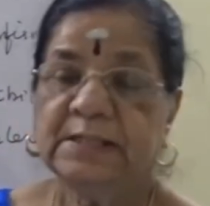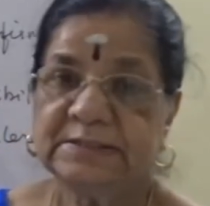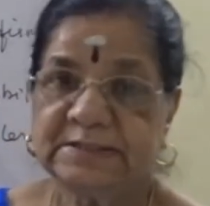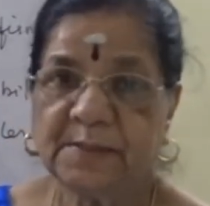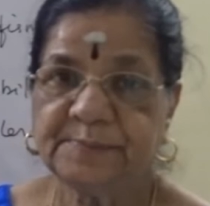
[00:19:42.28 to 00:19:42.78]

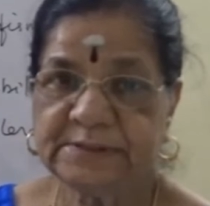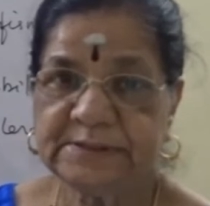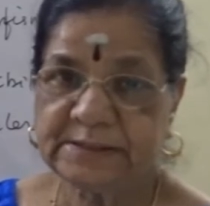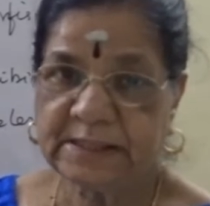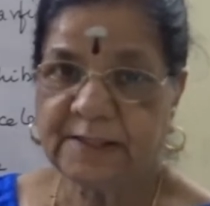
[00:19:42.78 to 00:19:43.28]
chapter
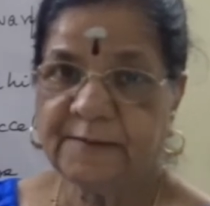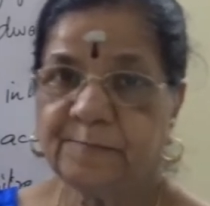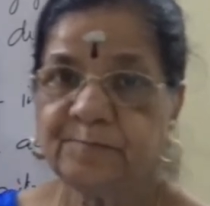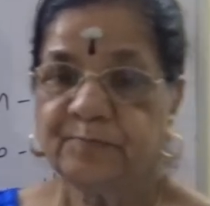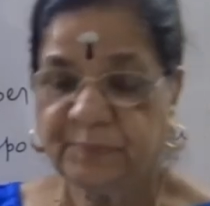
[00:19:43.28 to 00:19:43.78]

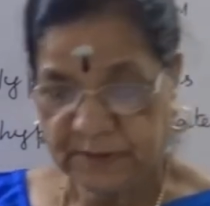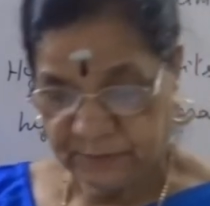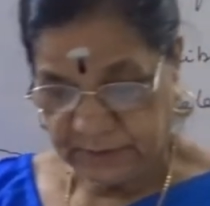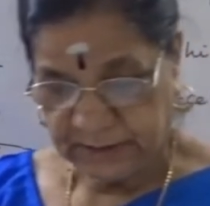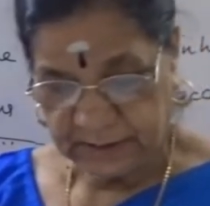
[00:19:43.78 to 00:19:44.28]
10,
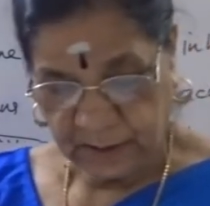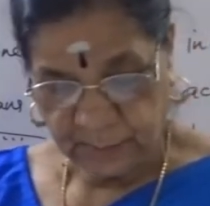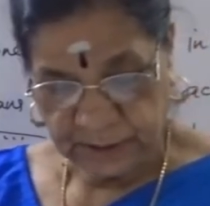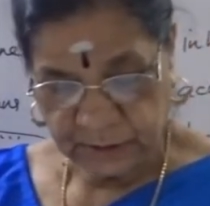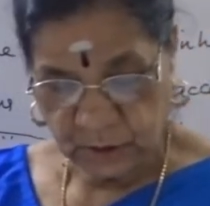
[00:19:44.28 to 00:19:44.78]
we come
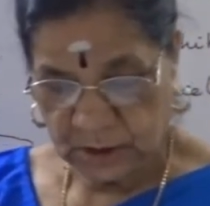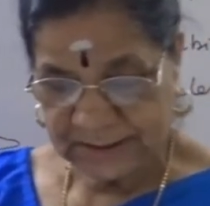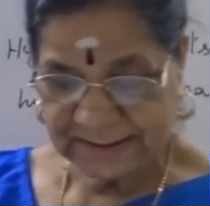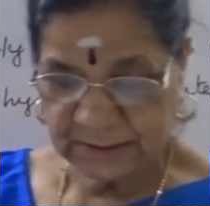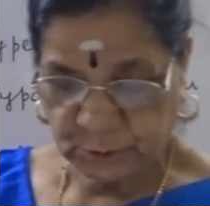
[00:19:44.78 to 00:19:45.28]

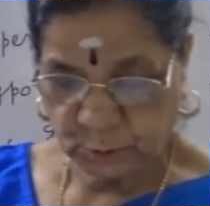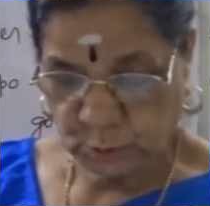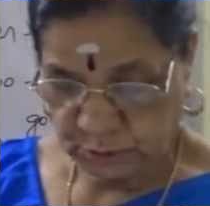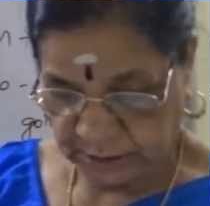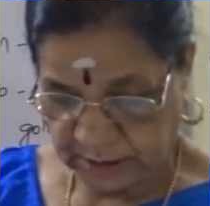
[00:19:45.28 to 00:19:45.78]
across
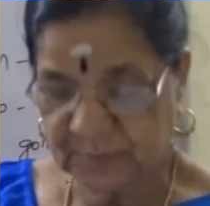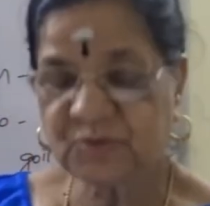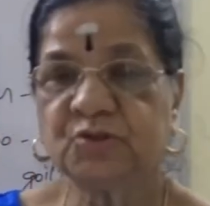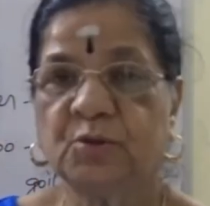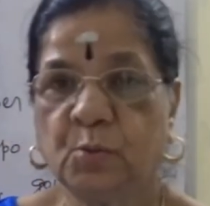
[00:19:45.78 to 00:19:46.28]
two terms.
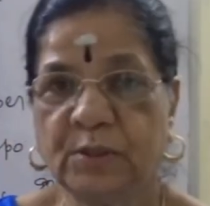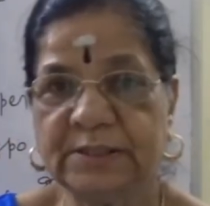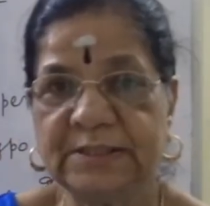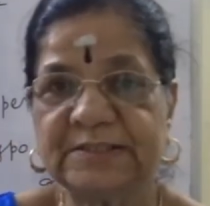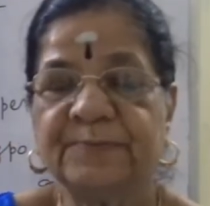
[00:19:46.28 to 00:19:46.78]
One
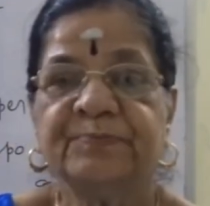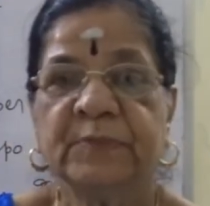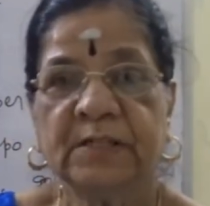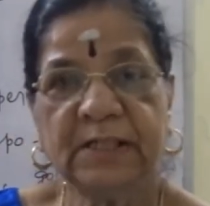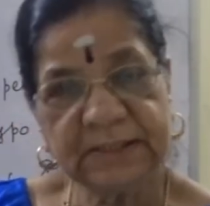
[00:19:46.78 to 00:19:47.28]
is,
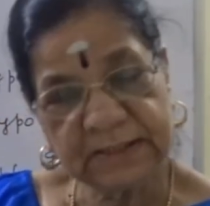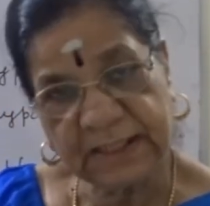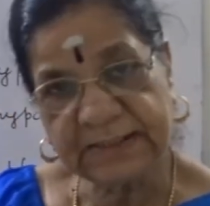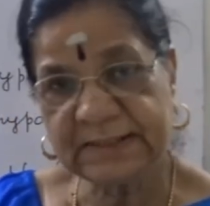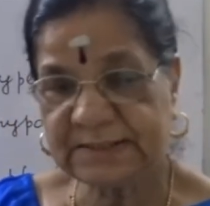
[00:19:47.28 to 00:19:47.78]

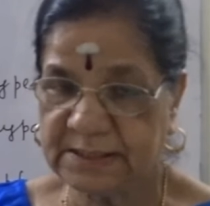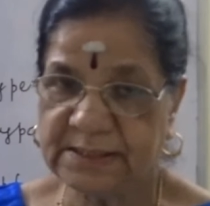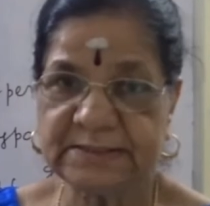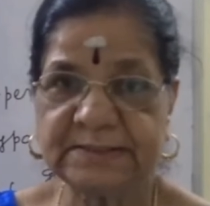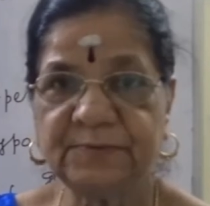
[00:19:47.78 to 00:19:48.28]

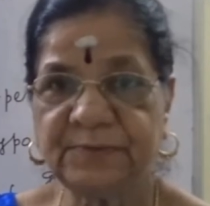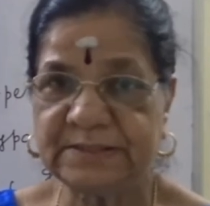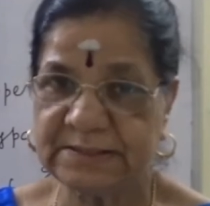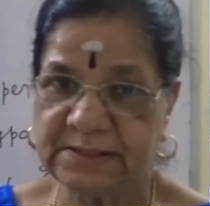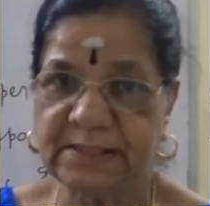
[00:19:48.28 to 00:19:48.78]
yesterday itself I
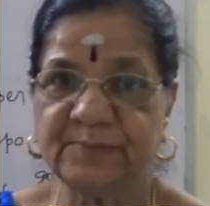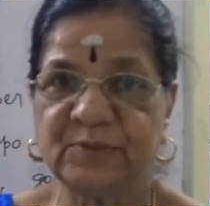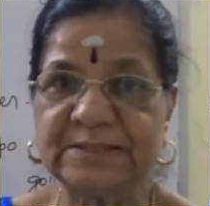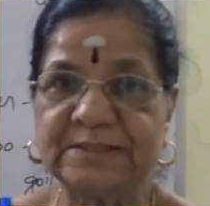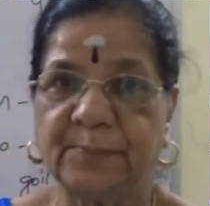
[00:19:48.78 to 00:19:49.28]
said, I
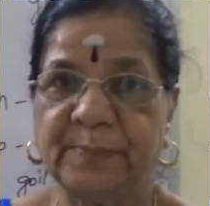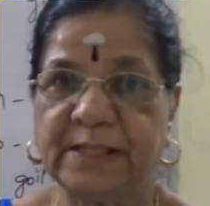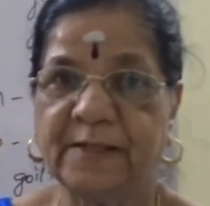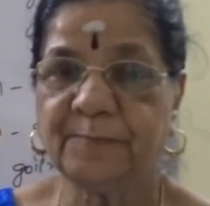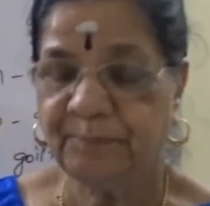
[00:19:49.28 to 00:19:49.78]
am just summing
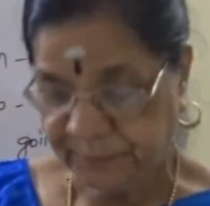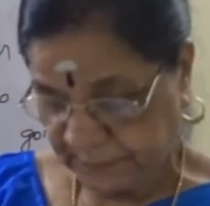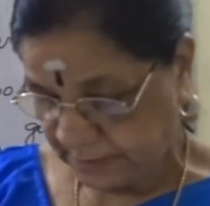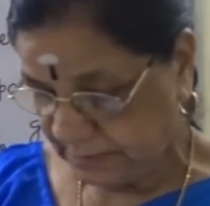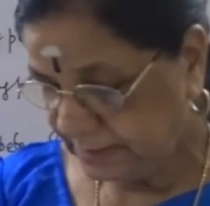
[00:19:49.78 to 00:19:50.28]
up.
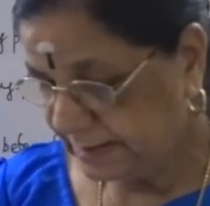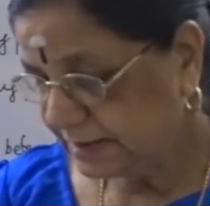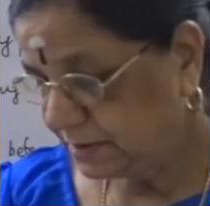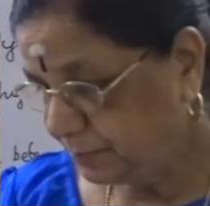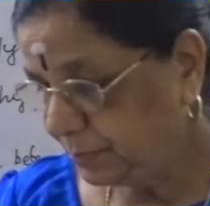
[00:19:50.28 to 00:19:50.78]
It
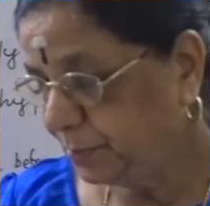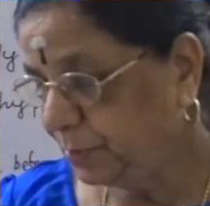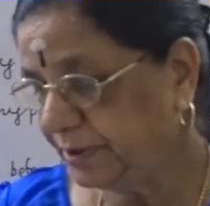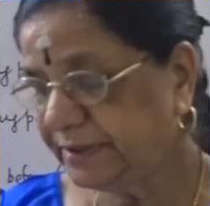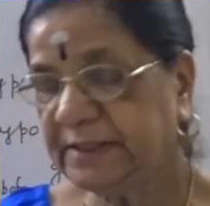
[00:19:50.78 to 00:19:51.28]
is
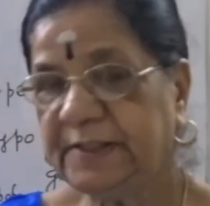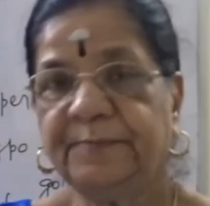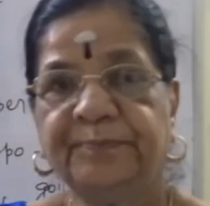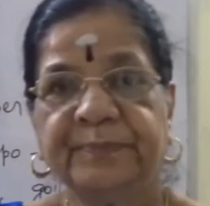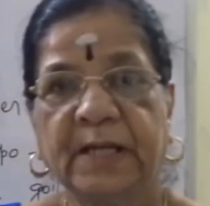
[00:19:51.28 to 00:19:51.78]

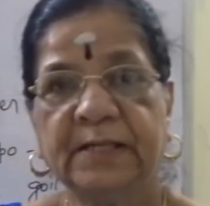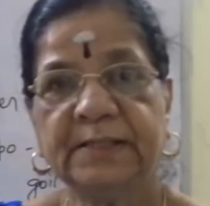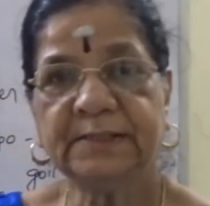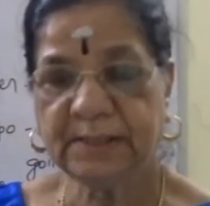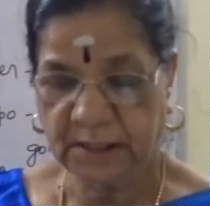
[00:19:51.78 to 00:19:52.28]
puberty
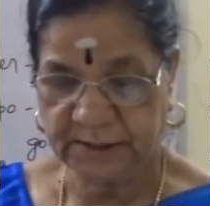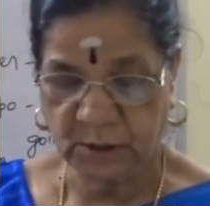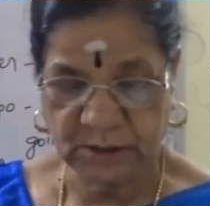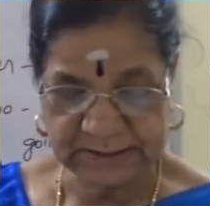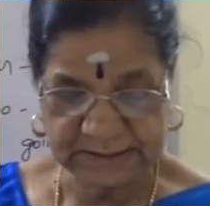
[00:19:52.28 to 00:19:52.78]
and
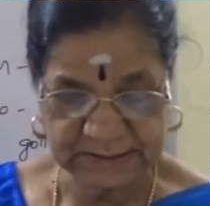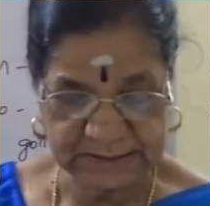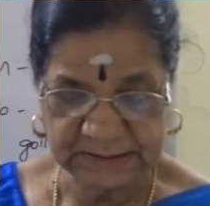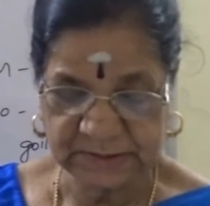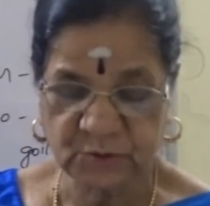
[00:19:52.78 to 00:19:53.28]

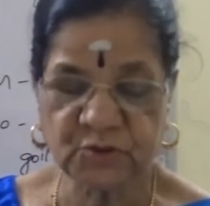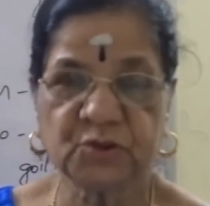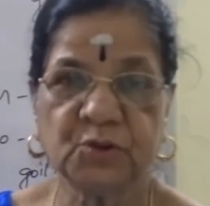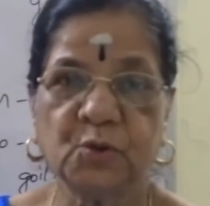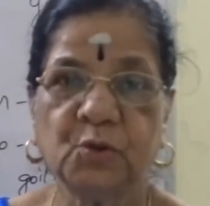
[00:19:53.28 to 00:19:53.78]
adolescence. You
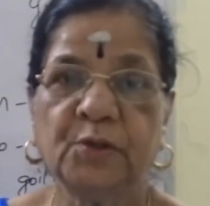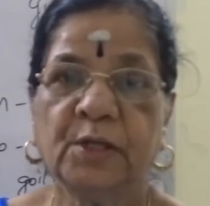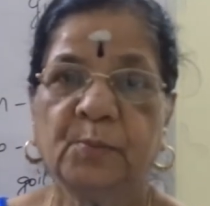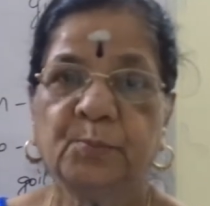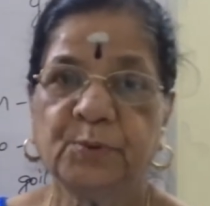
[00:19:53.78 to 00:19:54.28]
should
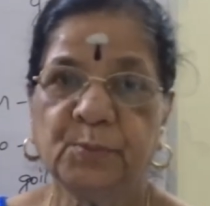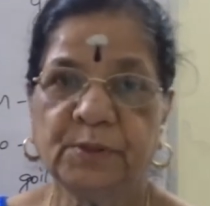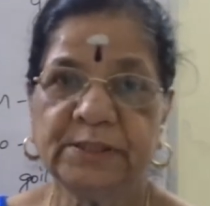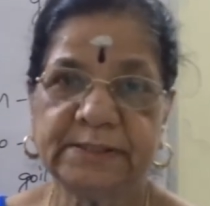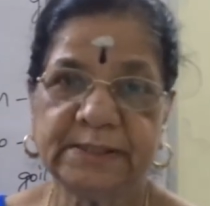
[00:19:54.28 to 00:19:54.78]
know
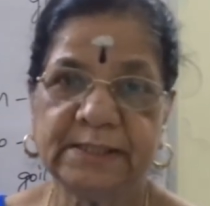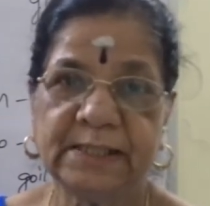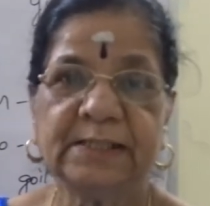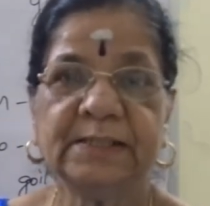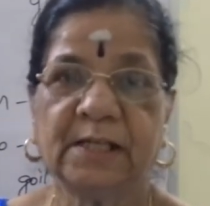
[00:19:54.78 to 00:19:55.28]
puberty
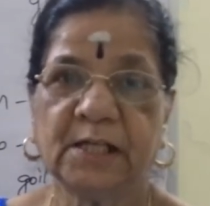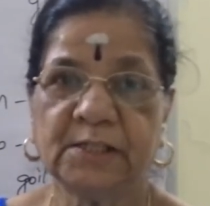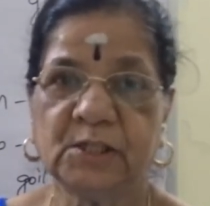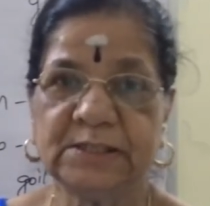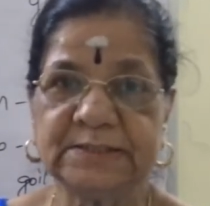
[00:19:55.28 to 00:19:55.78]
and
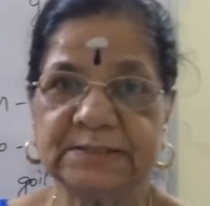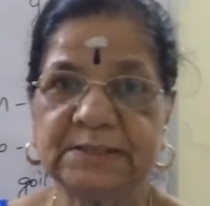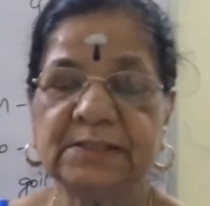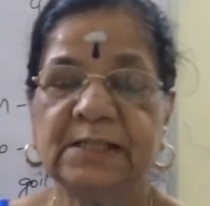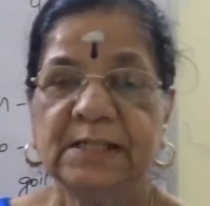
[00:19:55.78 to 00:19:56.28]

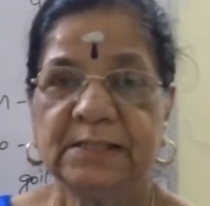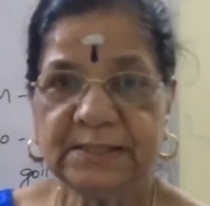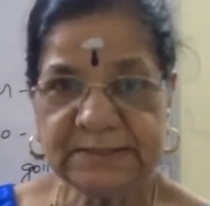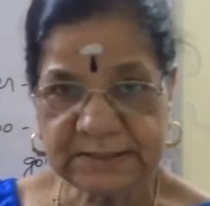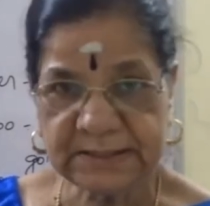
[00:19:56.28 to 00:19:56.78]
adolescence.
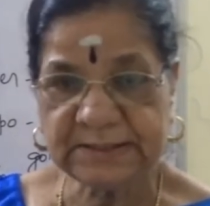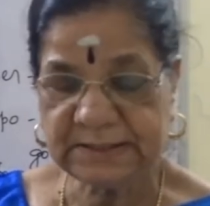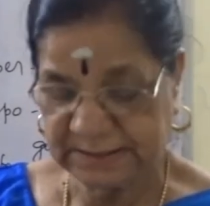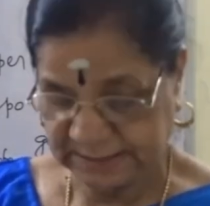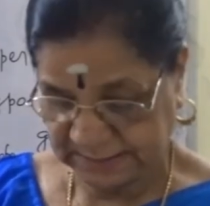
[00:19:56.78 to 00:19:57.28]
The
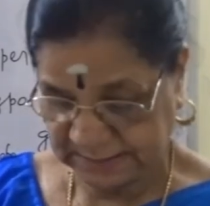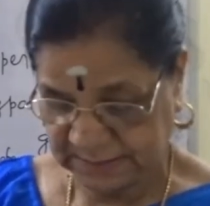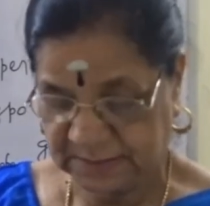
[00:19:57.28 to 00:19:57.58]
changes